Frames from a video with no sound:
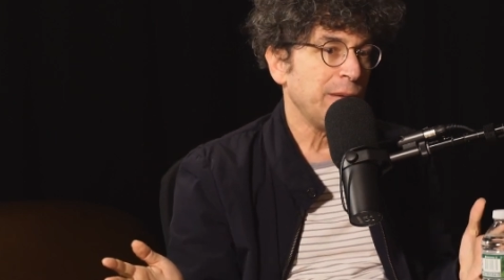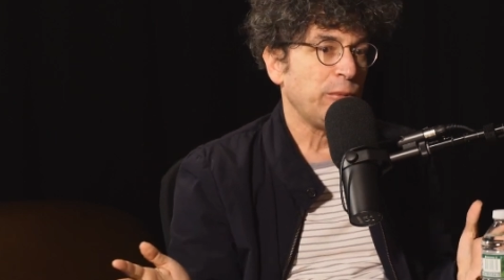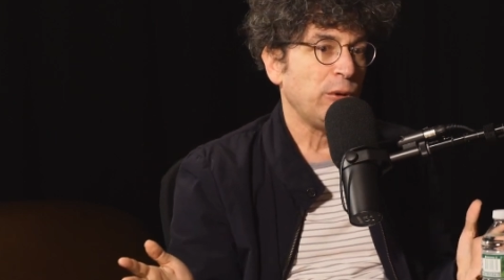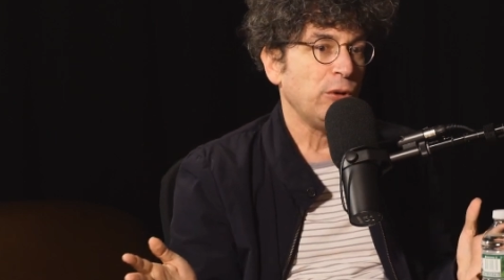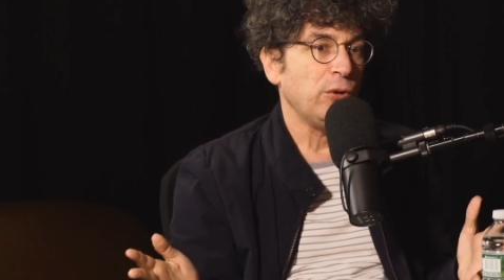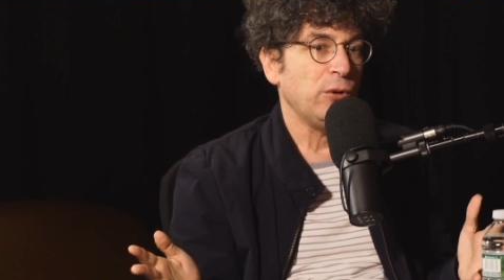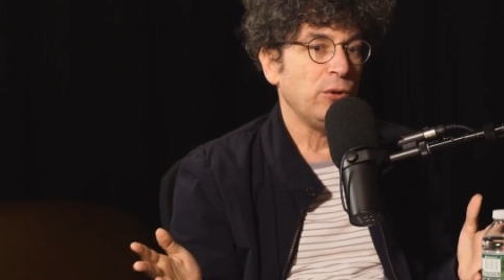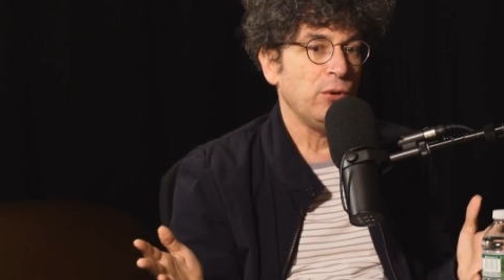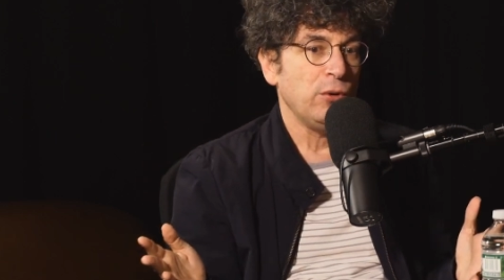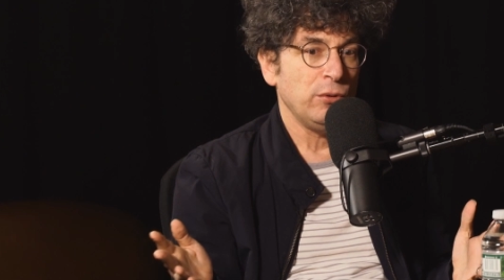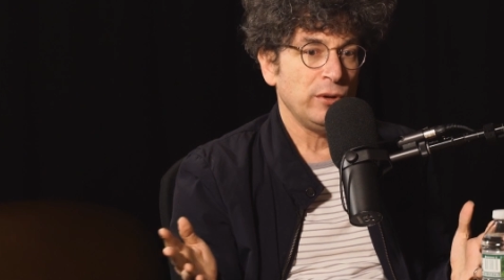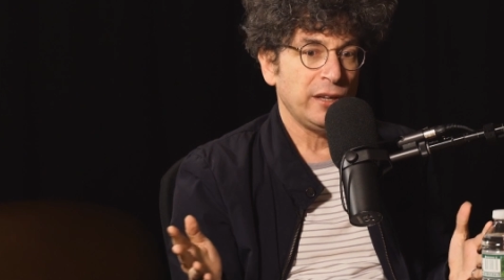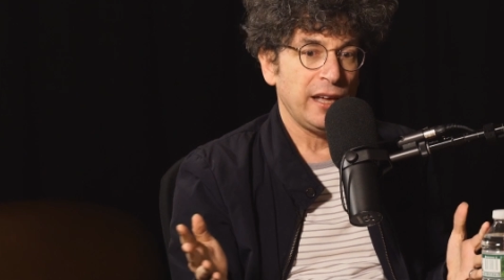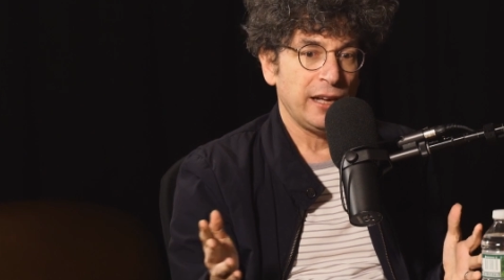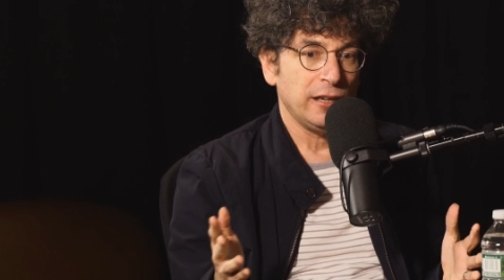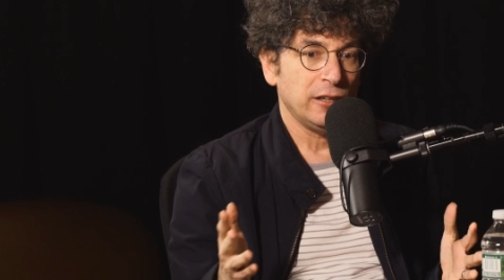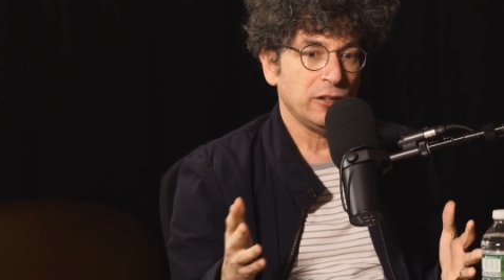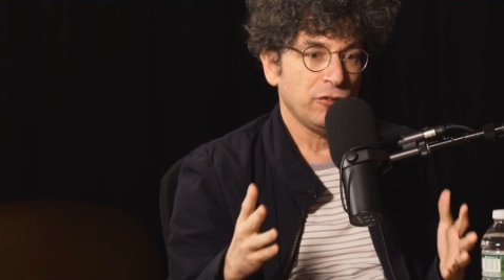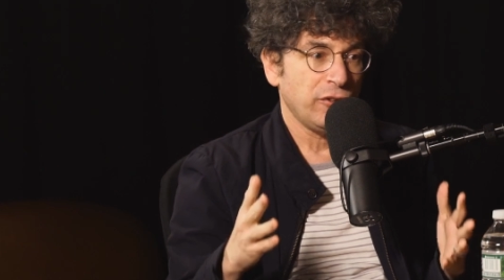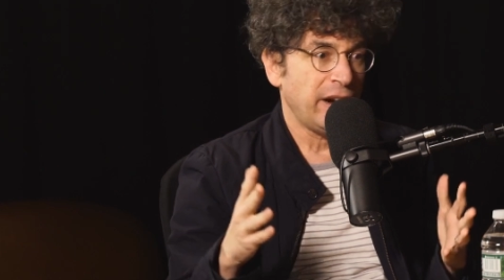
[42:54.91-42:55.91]
people
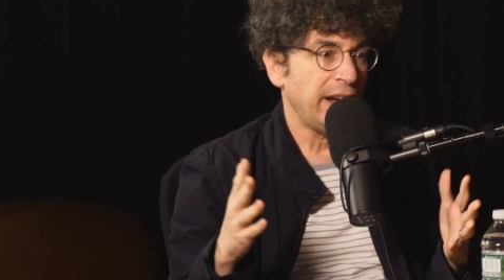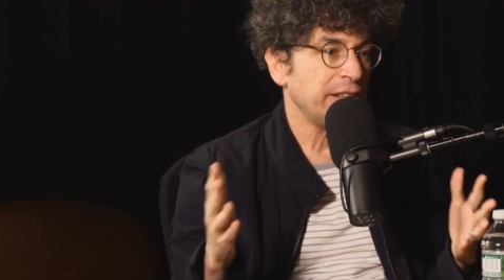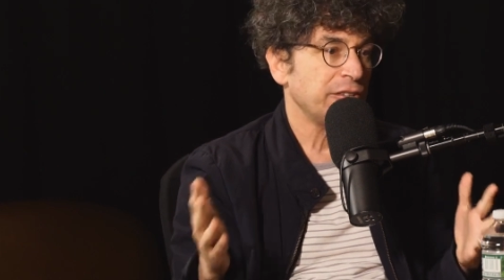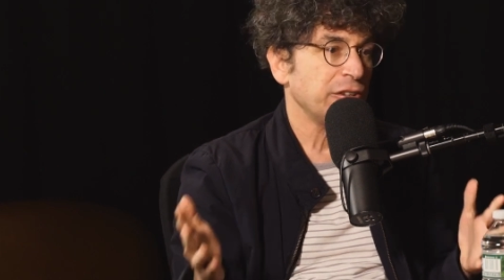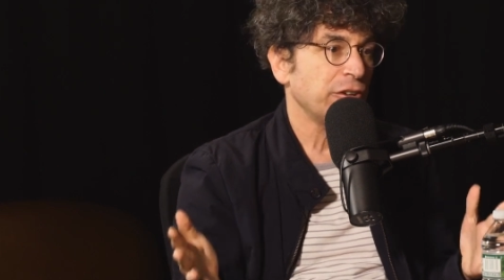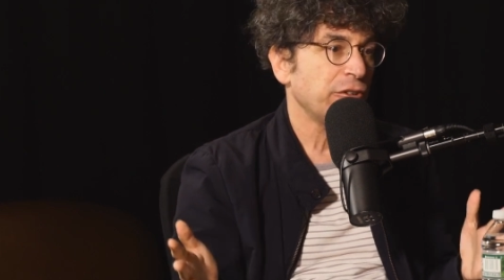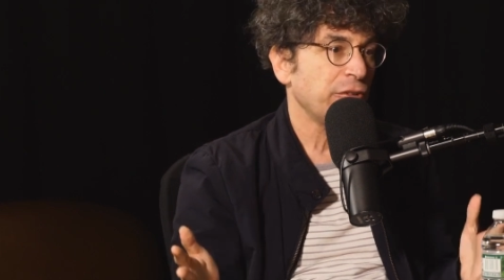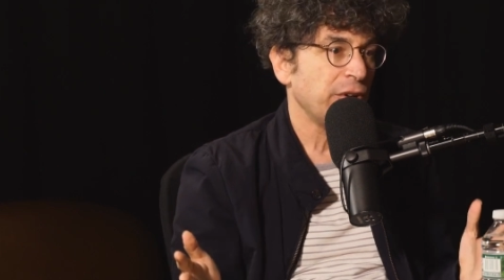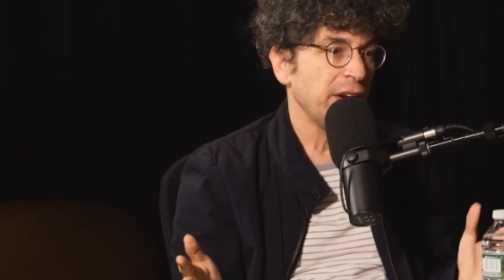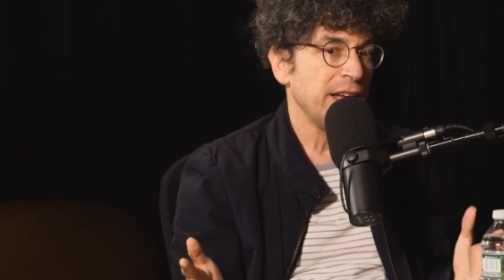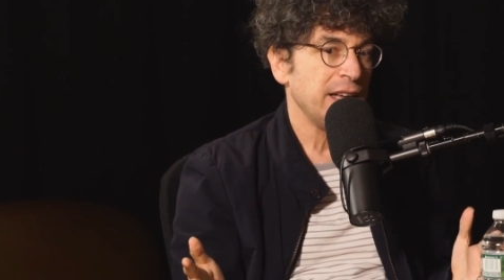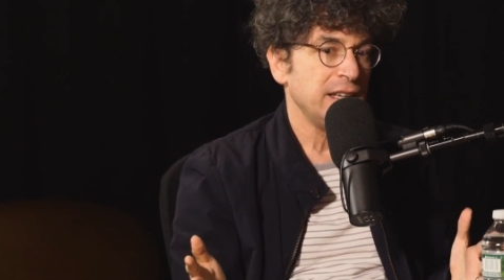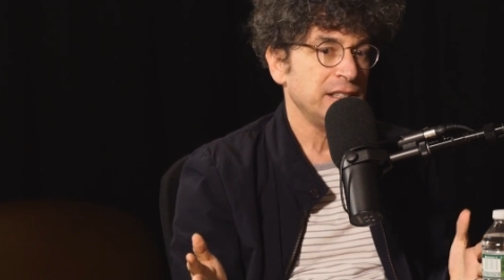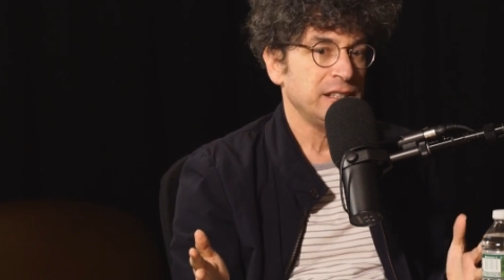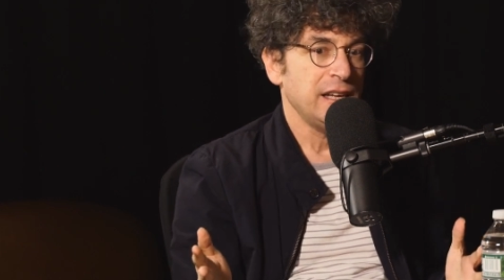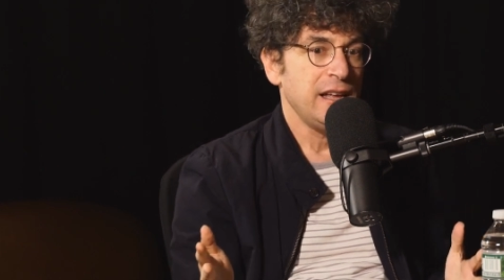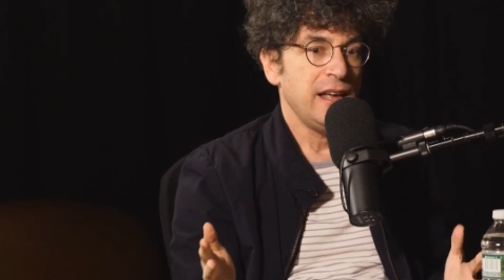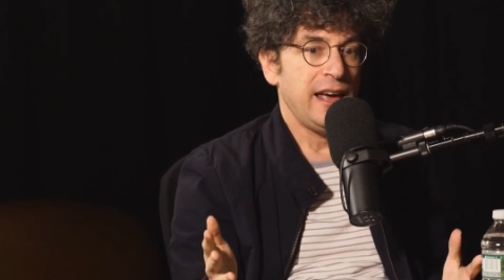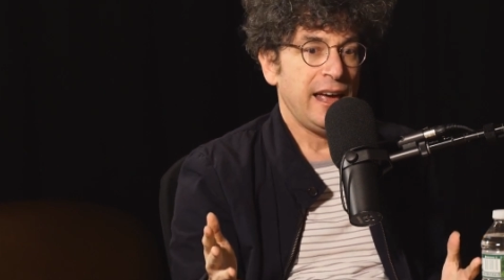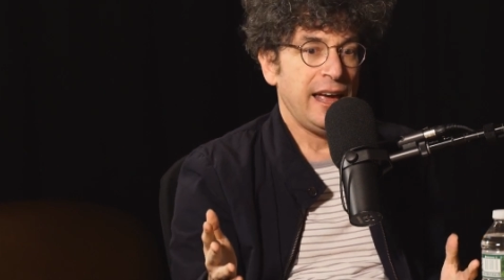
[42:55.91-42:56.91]
who get great
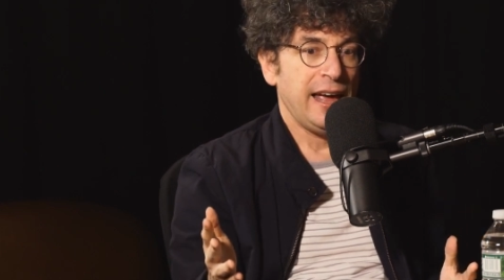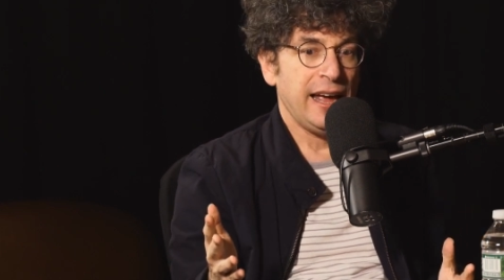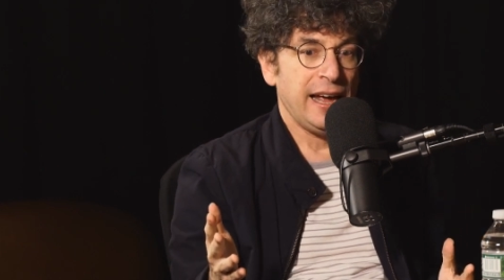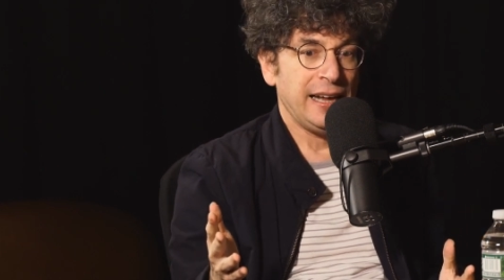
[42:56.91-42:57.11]
degrees